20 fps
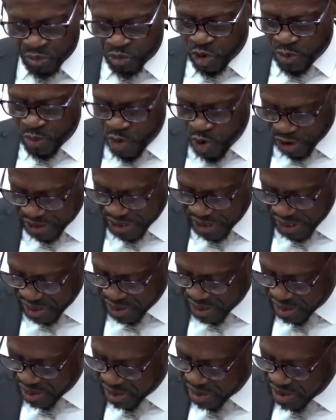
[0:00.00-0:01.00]

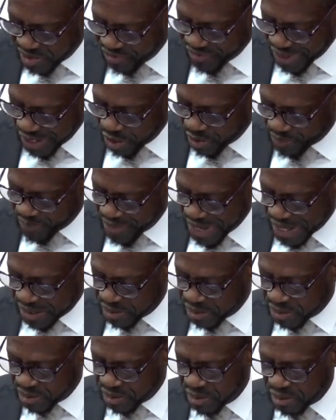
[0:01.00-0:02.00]
promoting the
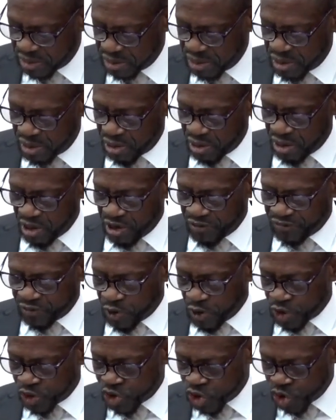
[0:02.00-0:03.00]
development
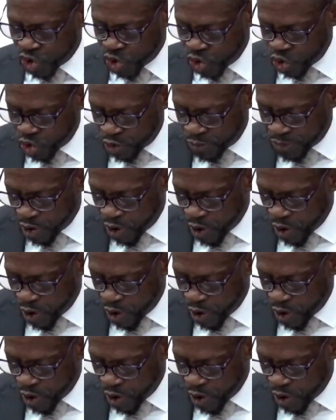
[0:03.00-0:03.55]
of consumer